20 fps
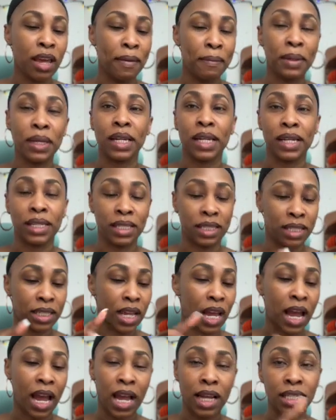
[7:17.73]
because
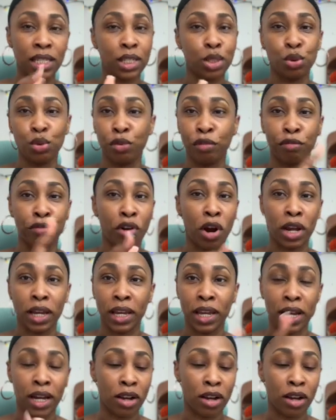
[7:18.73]
I had to frog it